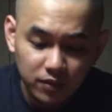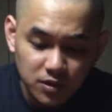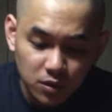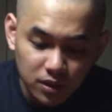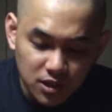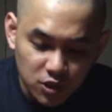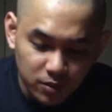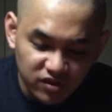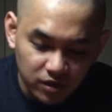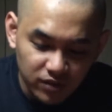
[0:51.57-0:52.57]
there's only so
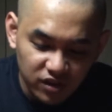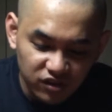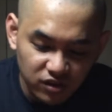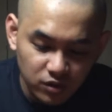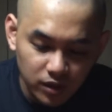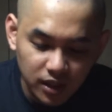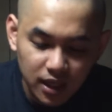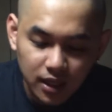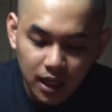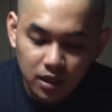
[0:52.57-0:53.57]
much innovation you can
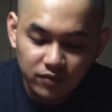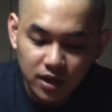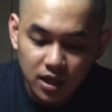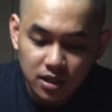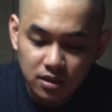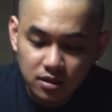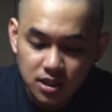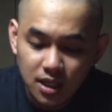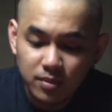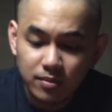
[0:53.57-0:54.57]
get out of a
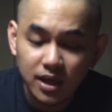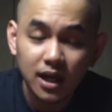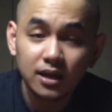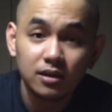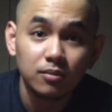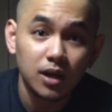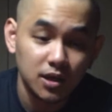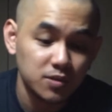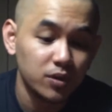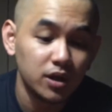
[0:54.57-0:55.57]
semi-mechanical
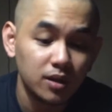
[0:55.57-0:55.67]
box mod.